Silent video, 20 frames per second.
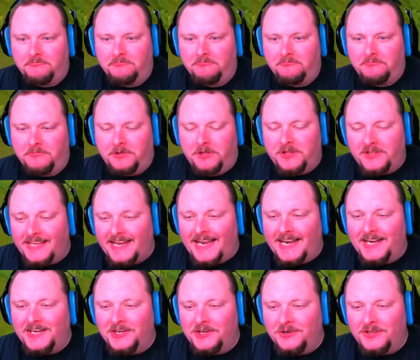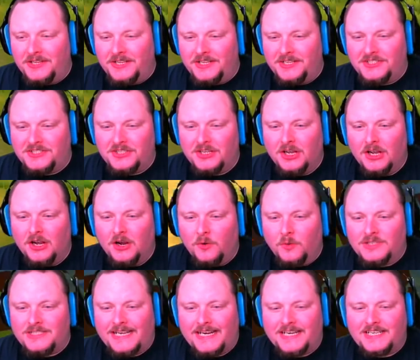The only thing I had to do to this
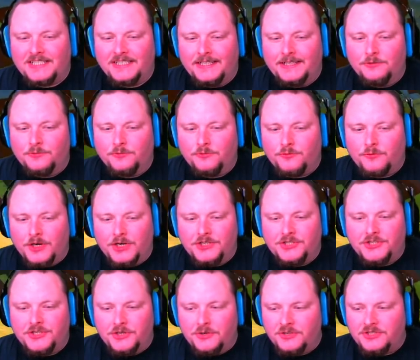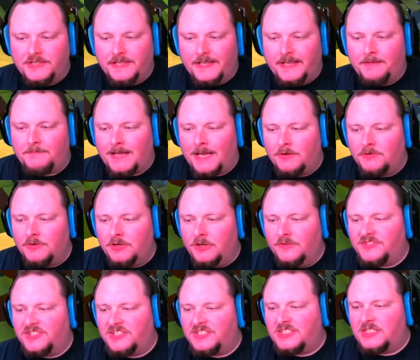was actually reduce the amount of
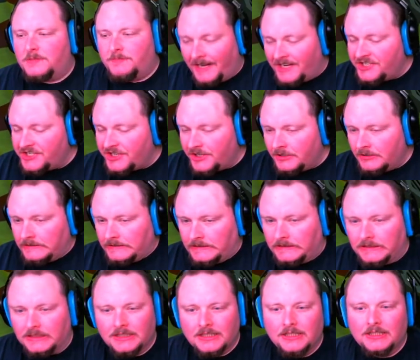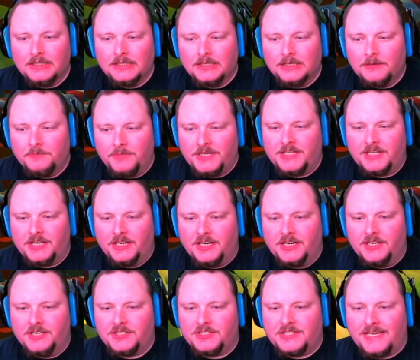suspension,
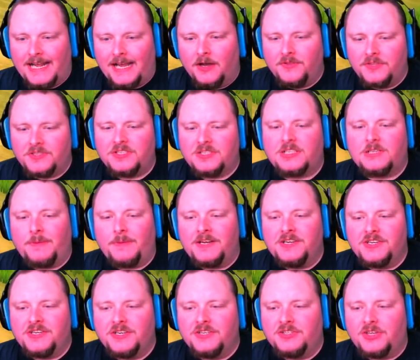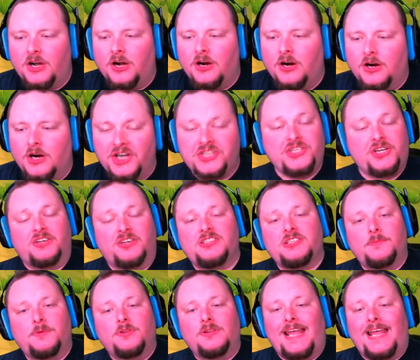because now the suspensions are
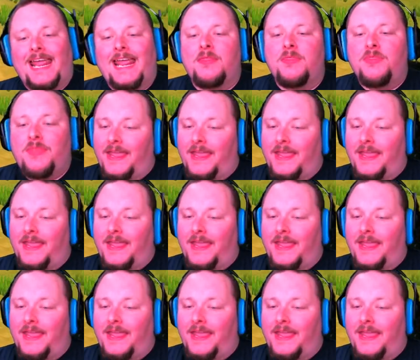adjustable, and they